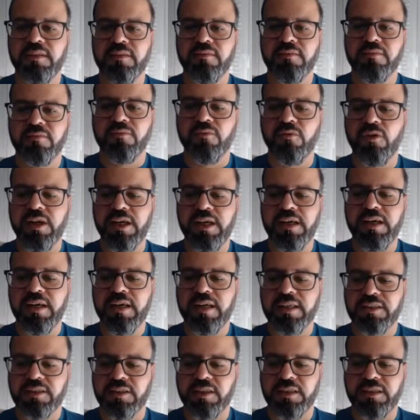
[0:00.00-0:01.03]
We
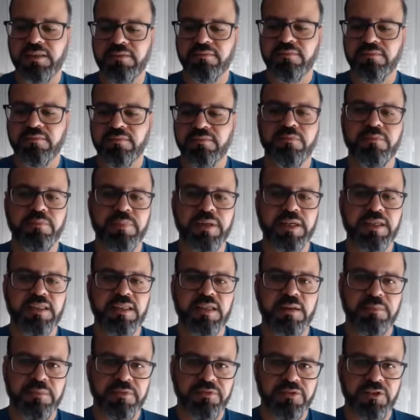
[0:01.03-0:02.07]
actually picked
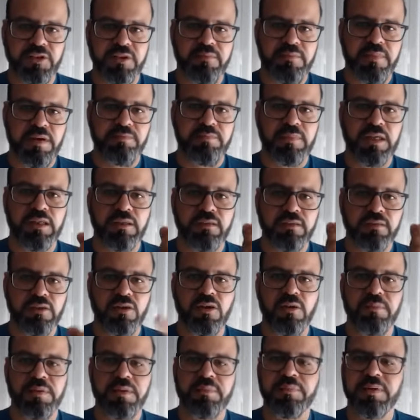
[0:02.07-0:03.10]
up, if you remember,
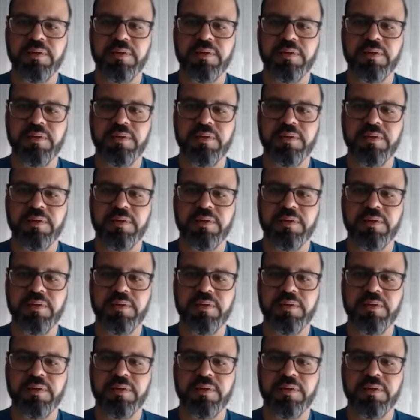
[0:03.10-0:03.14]
copied